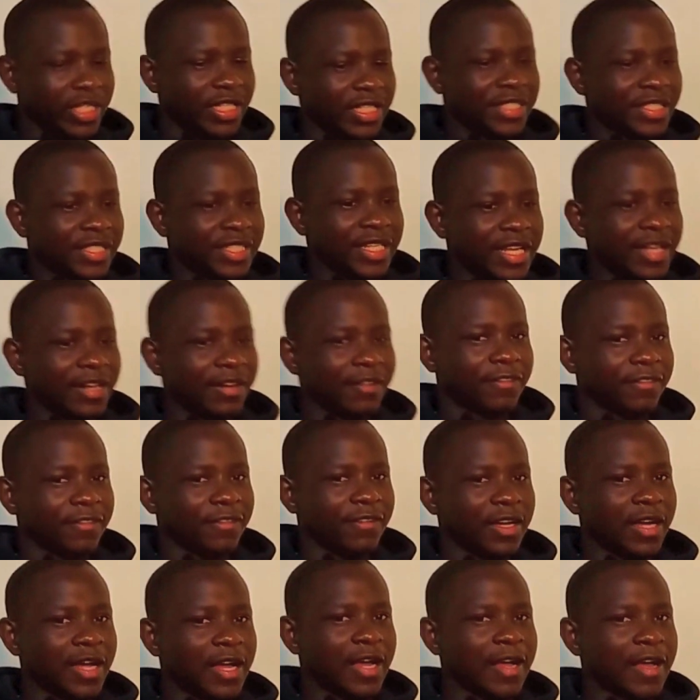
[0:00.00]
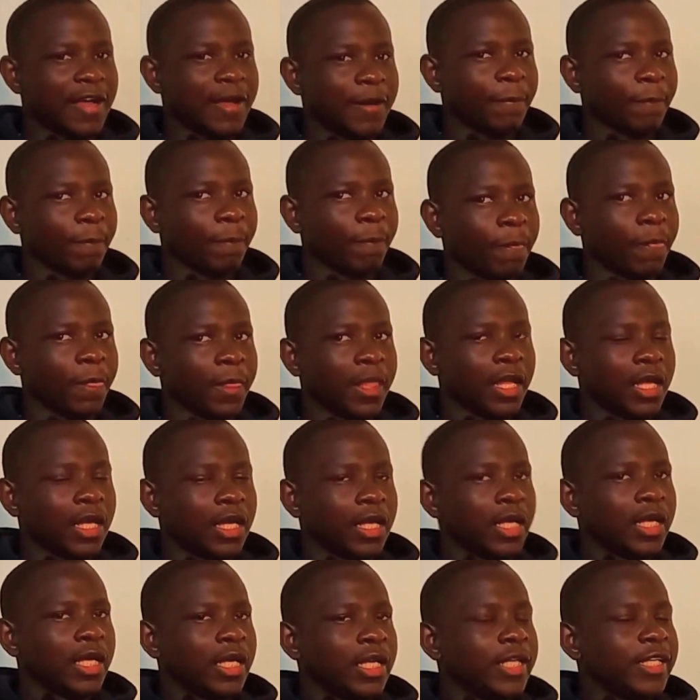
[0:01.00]
itself,
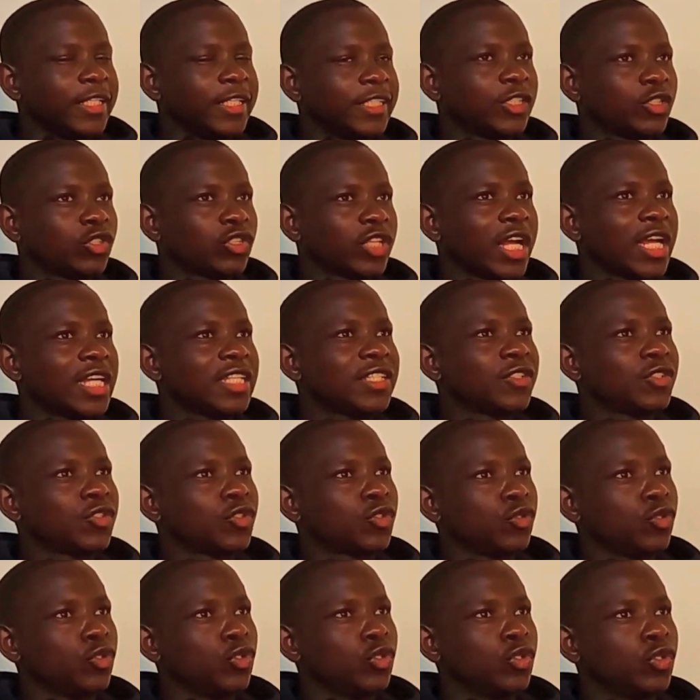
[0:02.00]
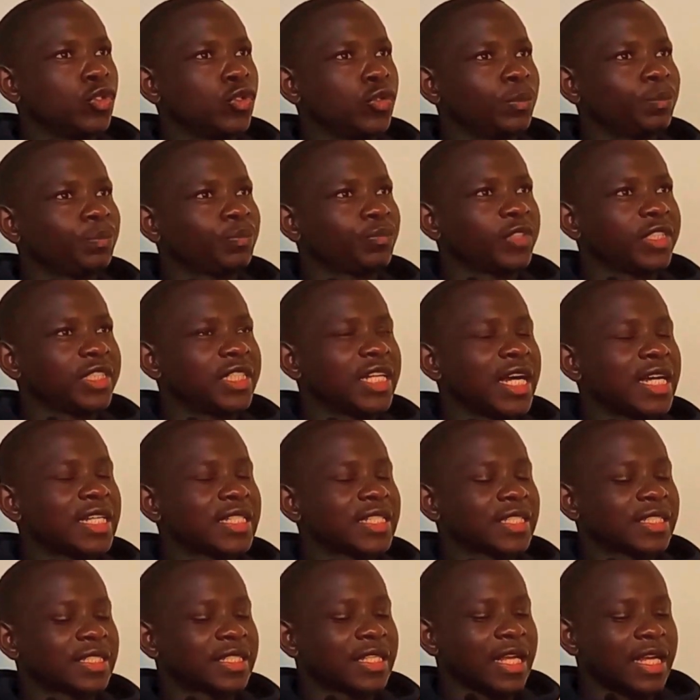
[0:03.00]
it tries to
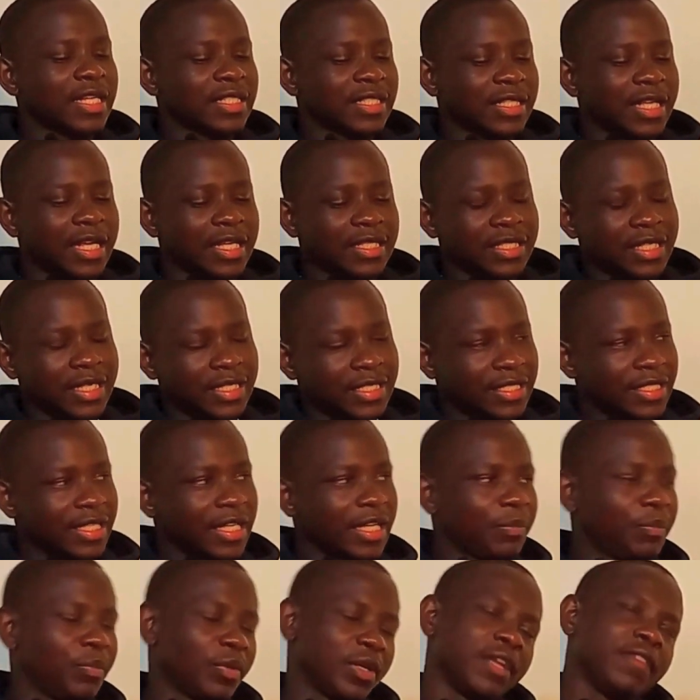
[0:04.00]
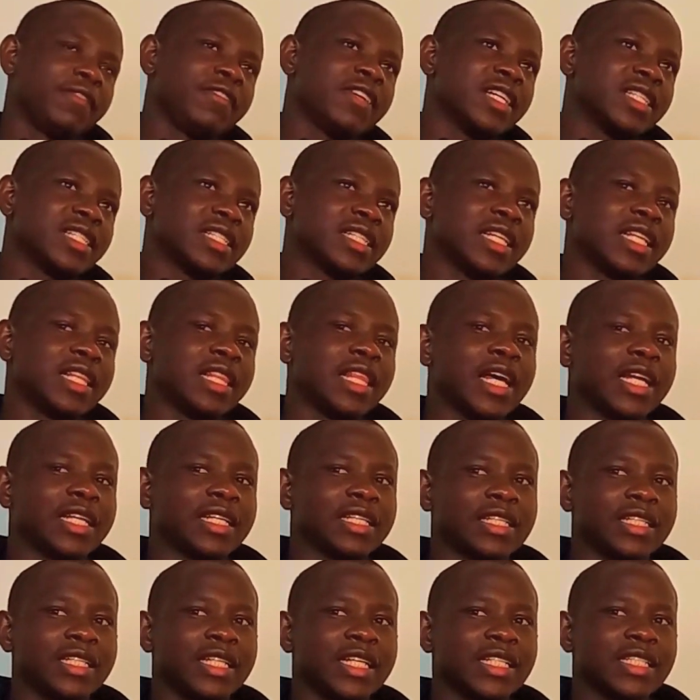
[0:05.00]
just, as I said previously,
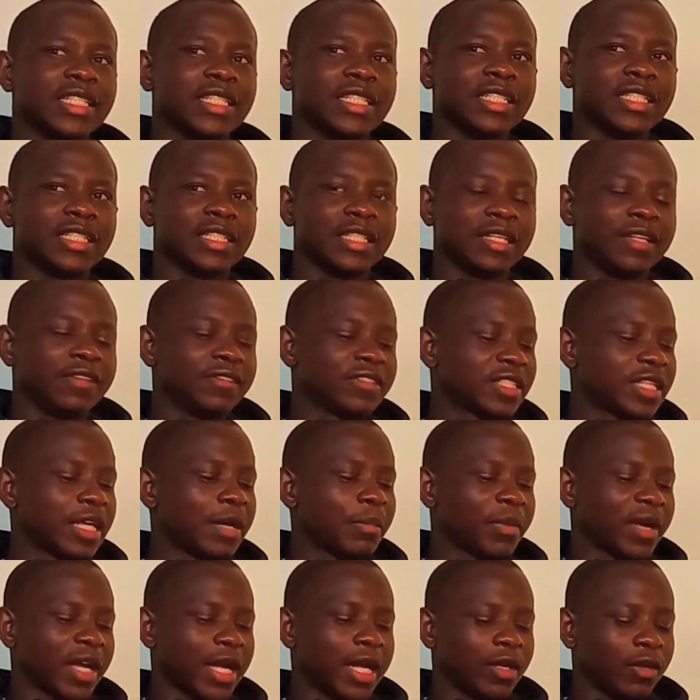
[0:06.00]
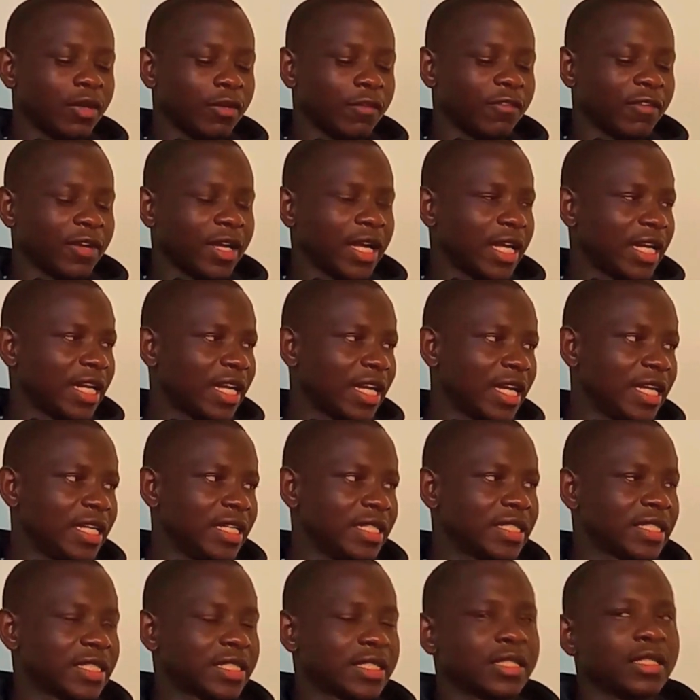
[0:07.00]
that yes, it gives some kind of
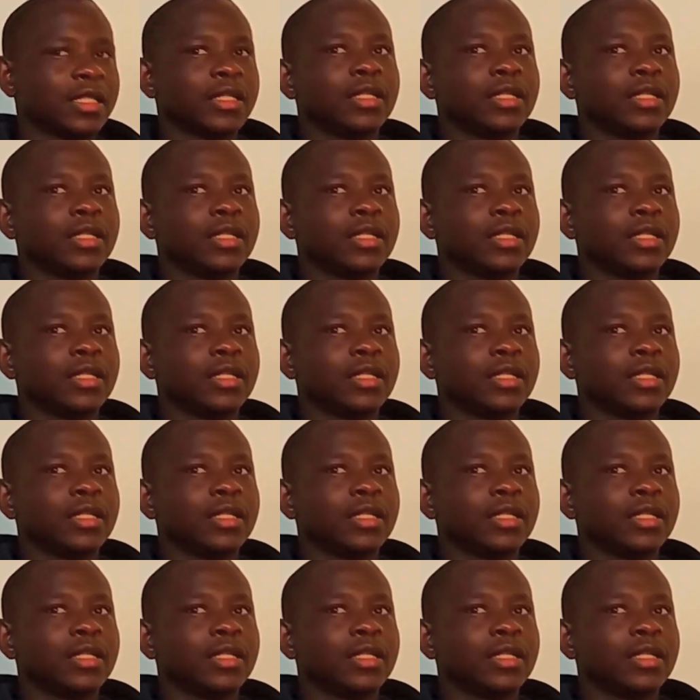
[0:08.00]
guidelines.